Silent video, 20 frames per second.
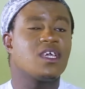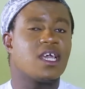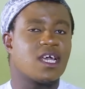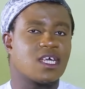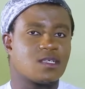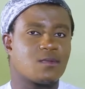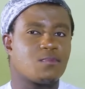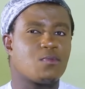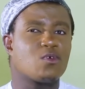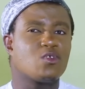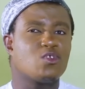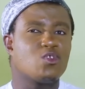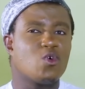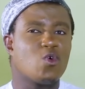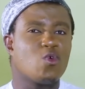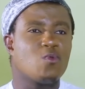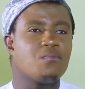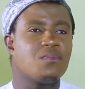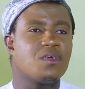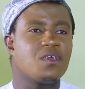Yes, people
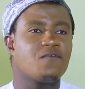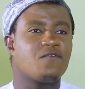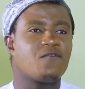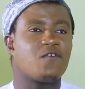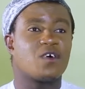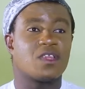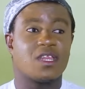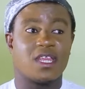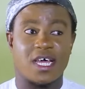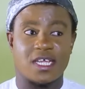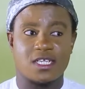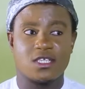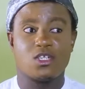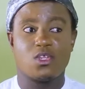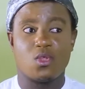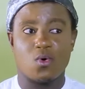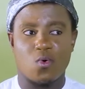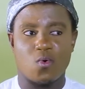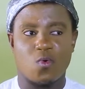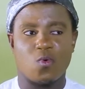know me for that
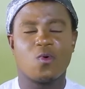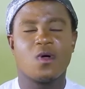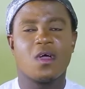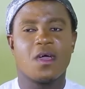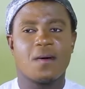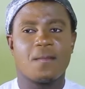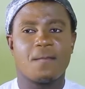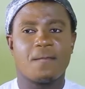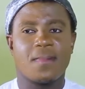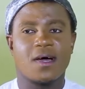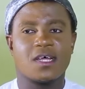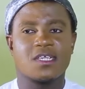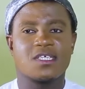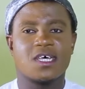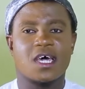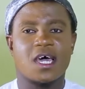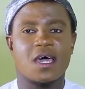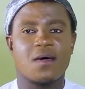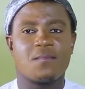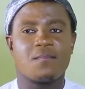though. But
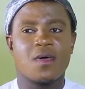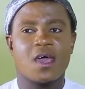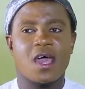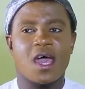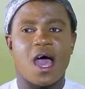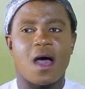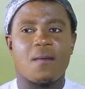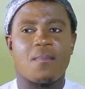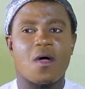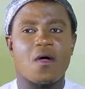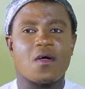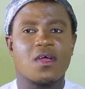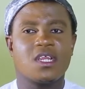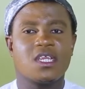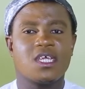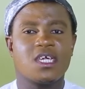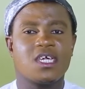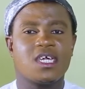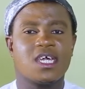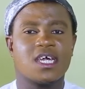
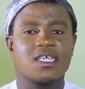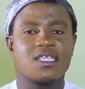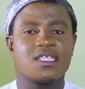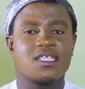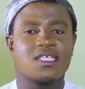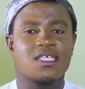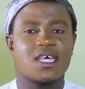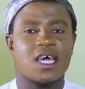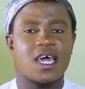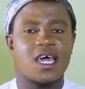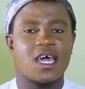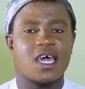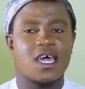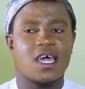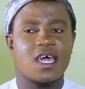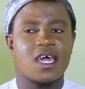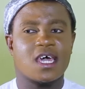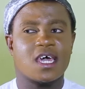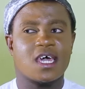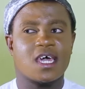apparently it's
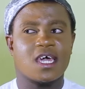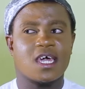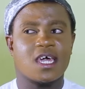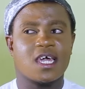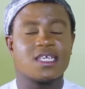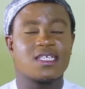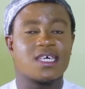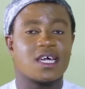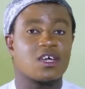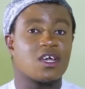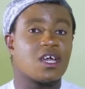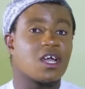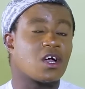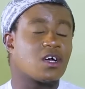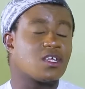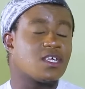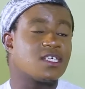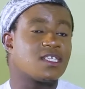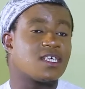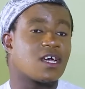a
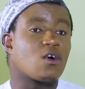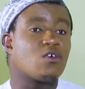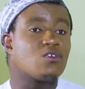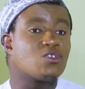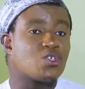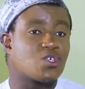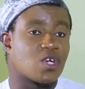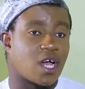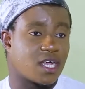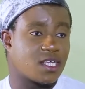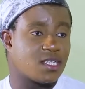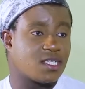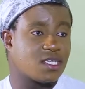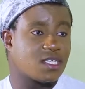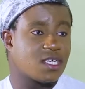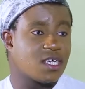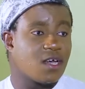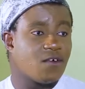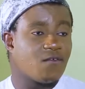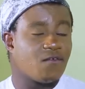
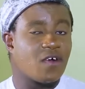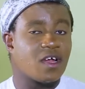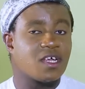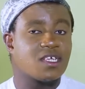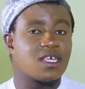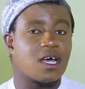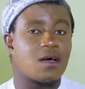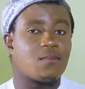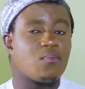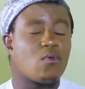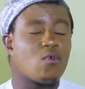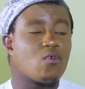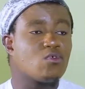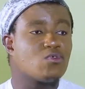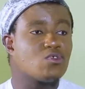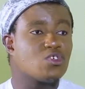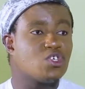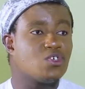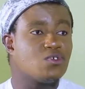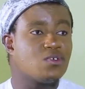contract. For
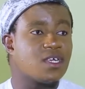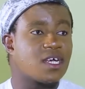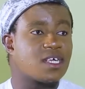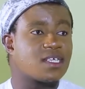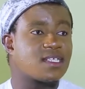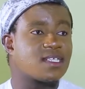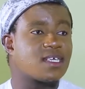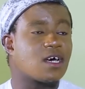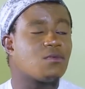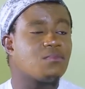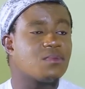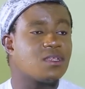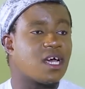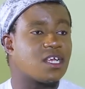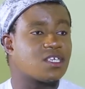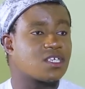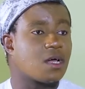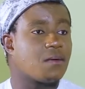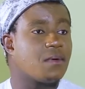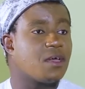example, you just tell me
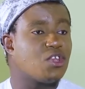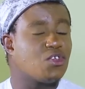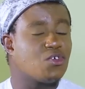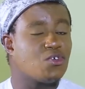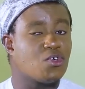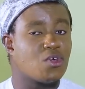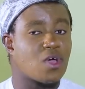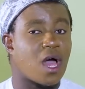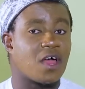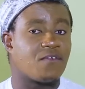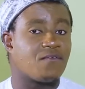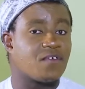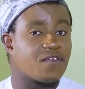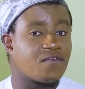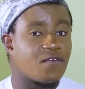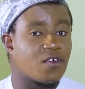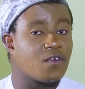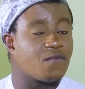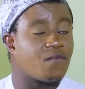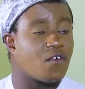that you come and do
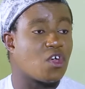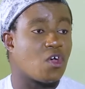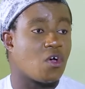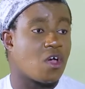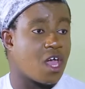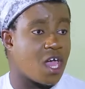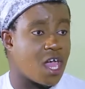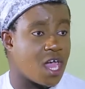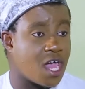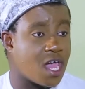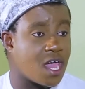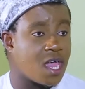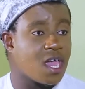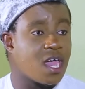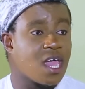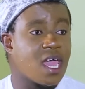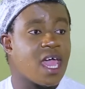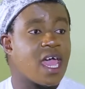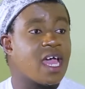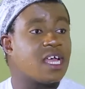adverts for you for your hair
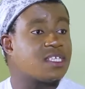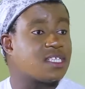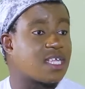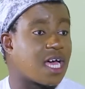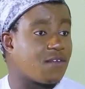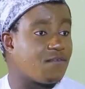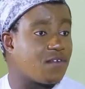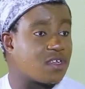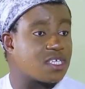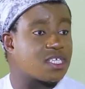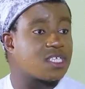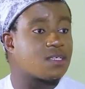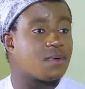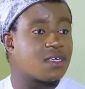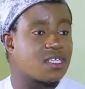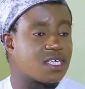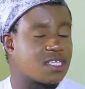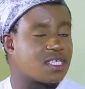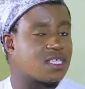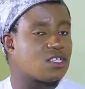and start
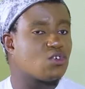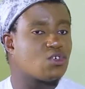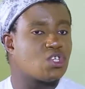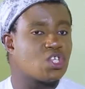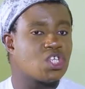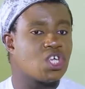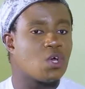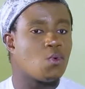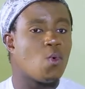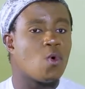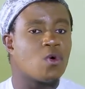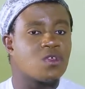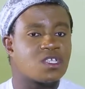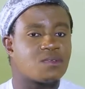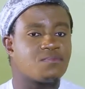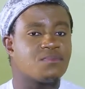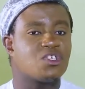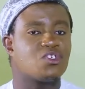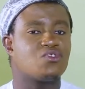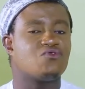advertisement, and so they
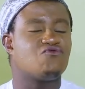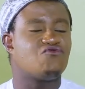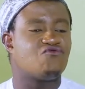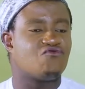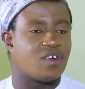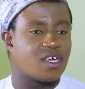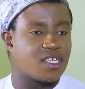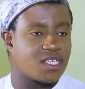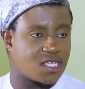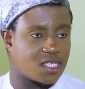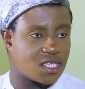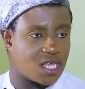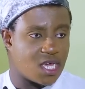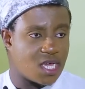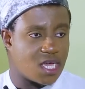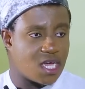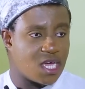want me to dress